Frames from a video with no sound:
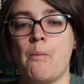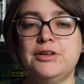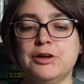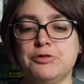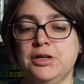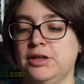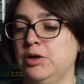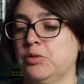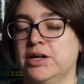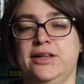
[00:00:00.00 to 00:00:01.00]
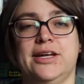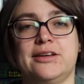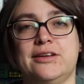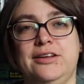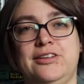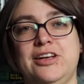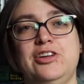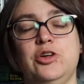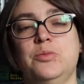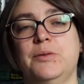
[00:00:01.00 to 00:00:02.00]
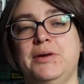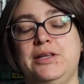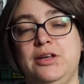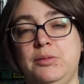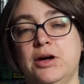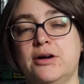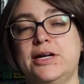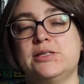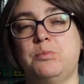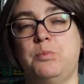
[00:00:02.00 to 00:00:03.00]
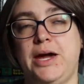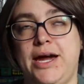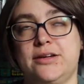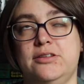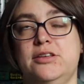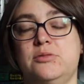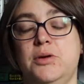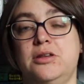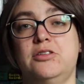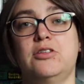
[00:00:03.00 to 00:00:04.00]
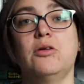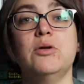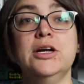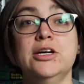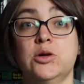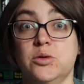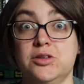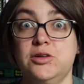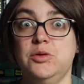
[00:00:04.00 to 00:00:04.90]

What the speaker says: Definitely one I'd like to continue, but my TBR is packed this month, so we'll see